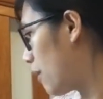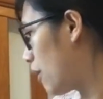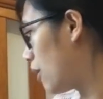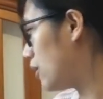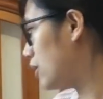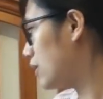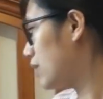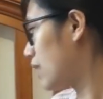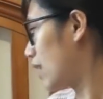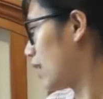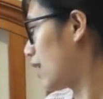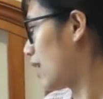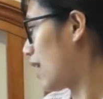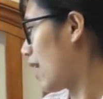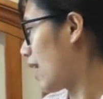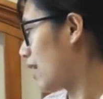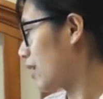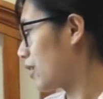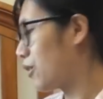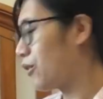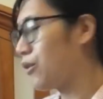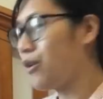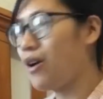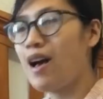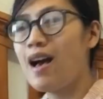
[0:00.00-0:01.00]
bought a
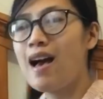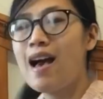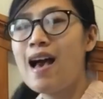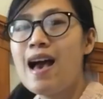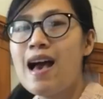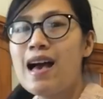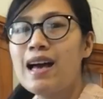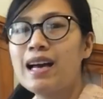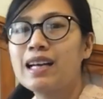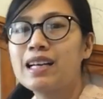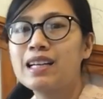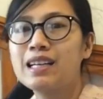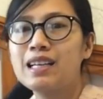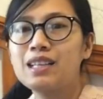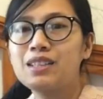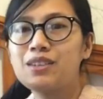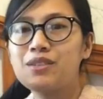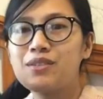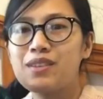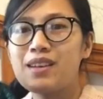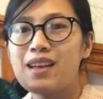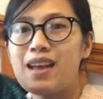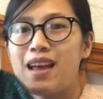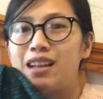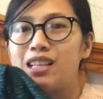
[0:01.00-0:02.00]
lot of
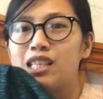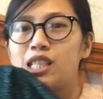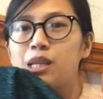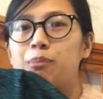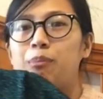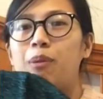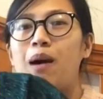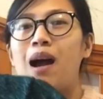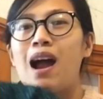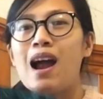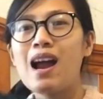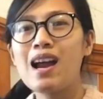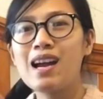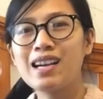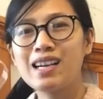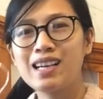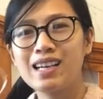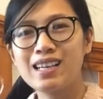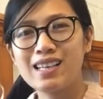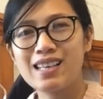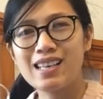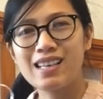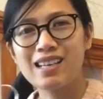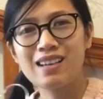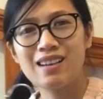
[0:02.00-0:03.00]
glittery and
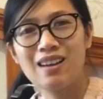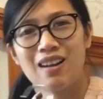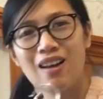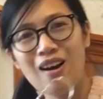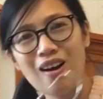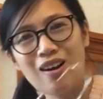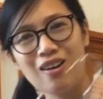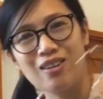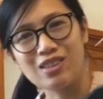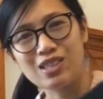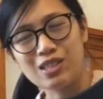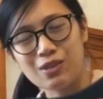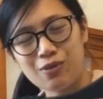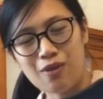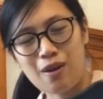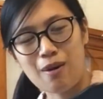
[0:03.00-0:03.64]
sparkly clothes